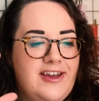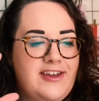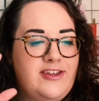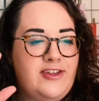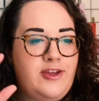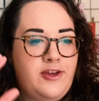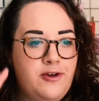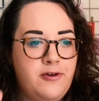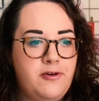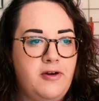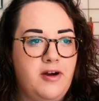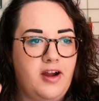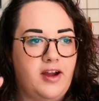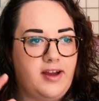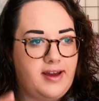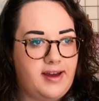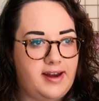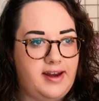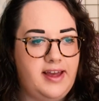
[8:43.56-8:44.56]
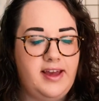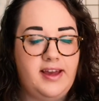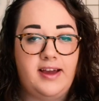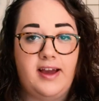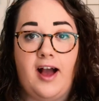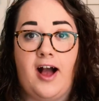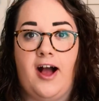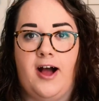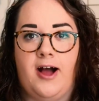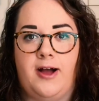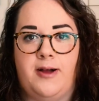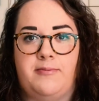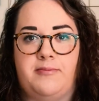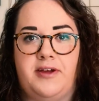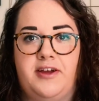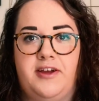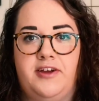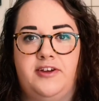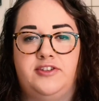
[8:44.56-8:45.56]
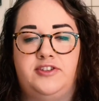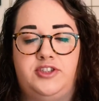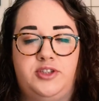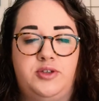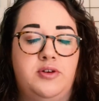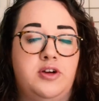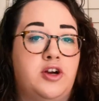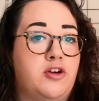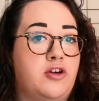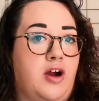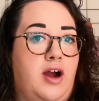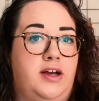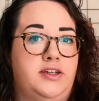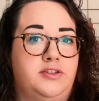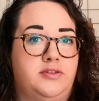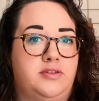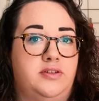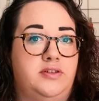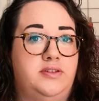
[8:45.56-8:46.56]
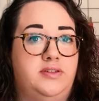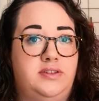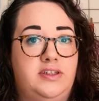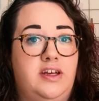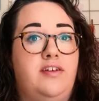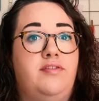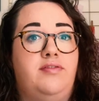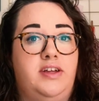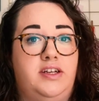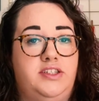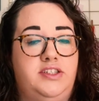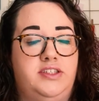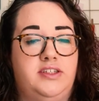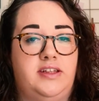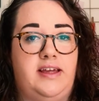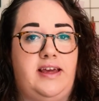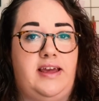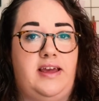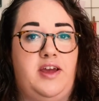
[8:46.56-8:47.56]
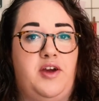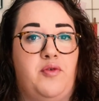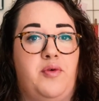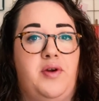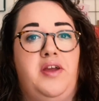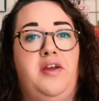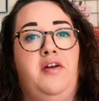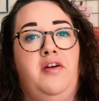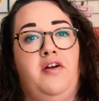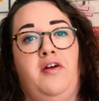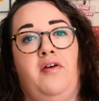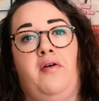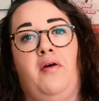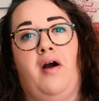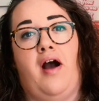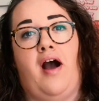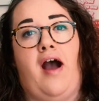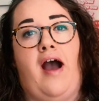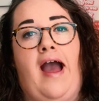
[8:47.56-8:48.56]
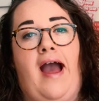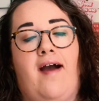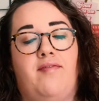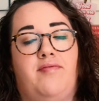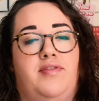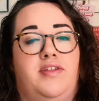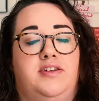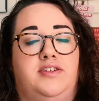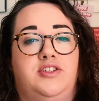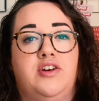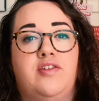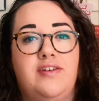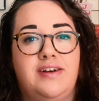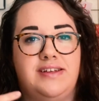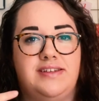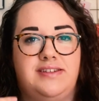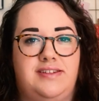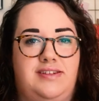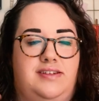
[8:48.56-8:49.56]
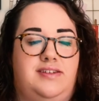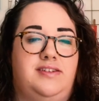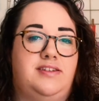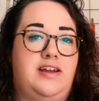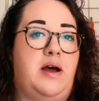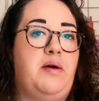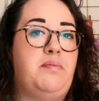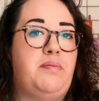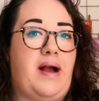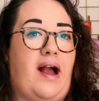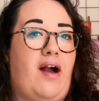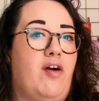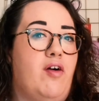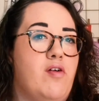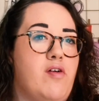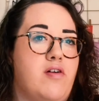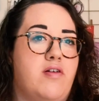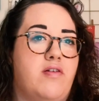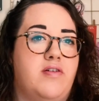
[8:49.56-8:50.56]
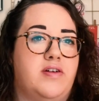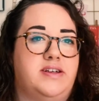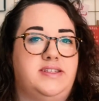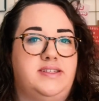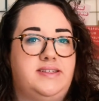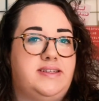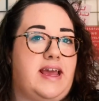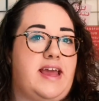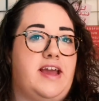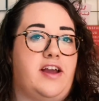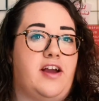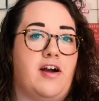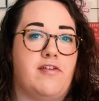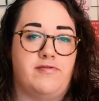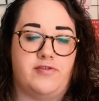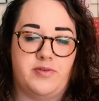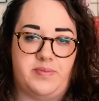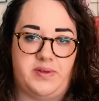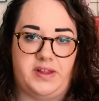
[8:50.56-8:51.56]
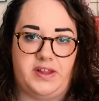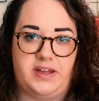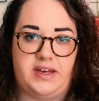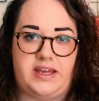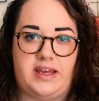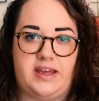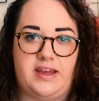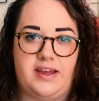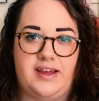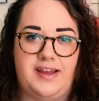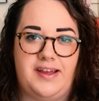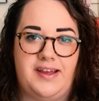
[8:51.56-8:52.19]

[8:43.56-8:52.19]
You are gonna come to a crossroads eventually where you have the choice to step out or to stay in comfortability.